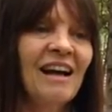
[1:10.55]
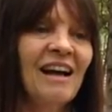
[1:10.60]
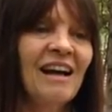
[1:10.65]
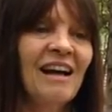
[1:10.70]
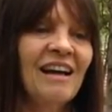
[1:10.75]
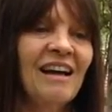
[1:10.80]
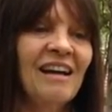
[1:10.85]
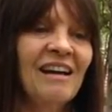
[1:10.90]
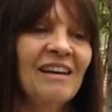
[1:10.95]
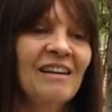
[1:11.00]

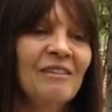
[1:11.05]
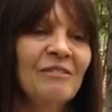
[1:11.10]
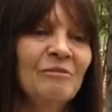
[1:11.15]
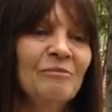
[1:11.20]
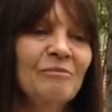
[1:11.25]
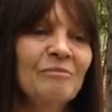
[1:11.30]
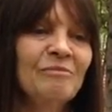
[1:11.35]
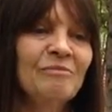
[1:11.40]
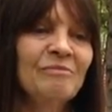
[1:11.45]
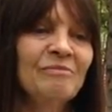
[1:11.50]

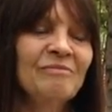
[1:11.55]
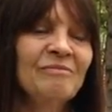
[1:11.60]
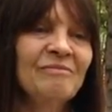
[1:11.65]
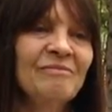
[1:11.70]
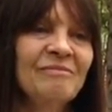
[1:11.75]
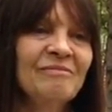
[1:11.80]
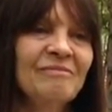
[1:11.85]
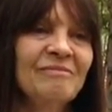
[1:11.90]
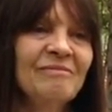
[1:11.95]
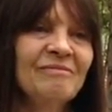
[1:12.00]
Um,
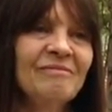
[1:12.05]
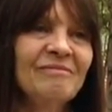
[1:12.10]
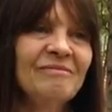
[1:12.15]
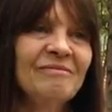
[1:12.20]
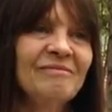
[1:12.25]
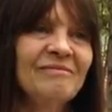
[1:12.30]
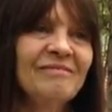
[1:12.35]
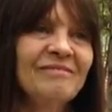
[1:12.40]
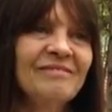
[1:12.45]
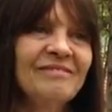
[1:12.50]

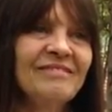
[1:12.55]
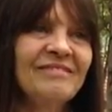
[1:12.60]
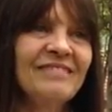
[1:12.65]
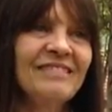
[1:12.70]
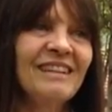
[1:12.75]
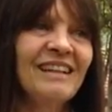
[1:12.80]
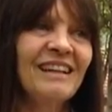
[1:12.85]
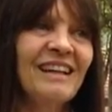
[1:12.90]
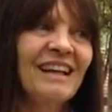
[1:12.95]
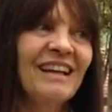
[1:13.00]

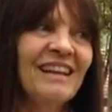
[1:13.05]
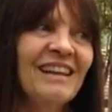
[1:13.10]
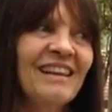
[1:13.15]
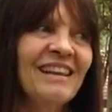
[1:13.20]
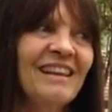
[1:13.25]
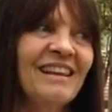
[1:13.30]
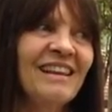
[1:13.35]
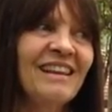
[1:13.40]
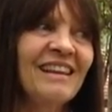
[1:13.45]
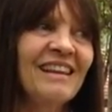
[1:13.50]
and I
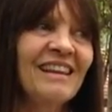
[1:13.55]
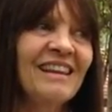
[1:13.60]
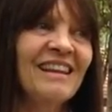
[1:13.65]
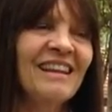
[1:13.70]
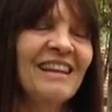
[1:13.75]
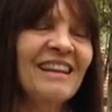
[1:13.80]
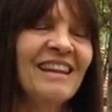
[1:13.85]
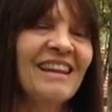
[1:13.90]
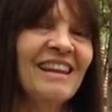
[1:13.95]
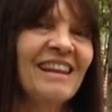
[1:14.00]
think
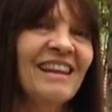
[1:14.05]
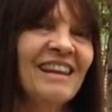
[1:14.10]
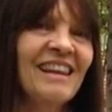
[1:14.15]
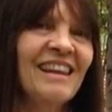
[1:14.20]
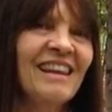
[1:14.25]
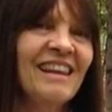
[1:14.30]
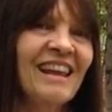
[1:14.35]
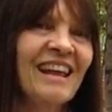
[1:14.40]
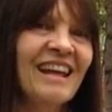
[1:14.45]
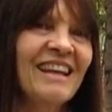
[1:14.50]

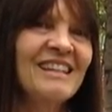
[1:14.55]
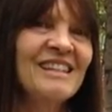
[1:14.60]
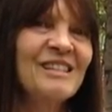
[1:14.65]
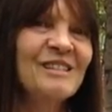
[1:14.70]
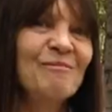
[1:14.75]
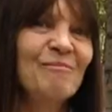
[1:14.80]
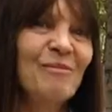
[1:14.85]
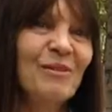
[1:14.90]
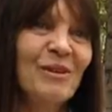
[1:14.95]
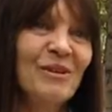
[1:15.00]

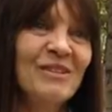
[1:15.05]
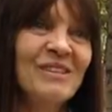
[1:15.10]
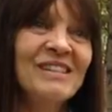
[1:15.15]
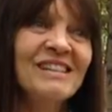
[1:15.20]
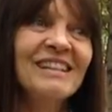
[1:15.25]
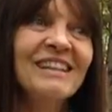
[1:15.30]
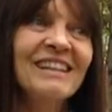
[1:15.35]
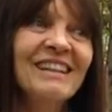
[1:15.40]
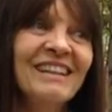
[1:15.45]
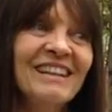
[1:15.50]
that's
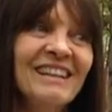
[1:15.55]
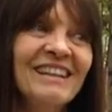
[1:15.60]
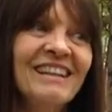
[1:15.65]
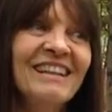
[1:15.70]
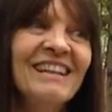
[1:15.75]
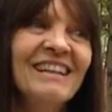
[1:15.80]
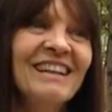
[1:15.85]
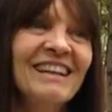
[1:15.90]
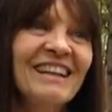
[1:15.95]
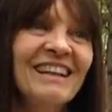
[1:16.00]
mostly
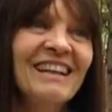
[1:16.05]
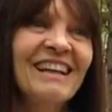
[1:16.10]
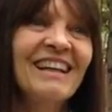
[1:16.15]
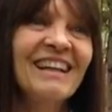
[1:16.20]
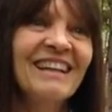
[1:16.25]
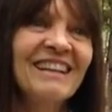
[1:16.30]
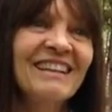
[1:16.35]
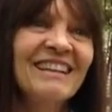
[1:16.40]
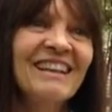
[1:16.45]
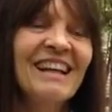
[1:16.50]

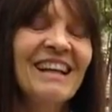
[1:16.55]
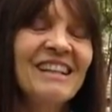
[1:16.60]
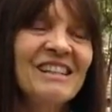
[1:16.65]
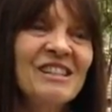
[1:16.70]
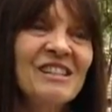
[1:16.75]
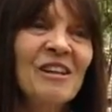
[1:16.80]
it.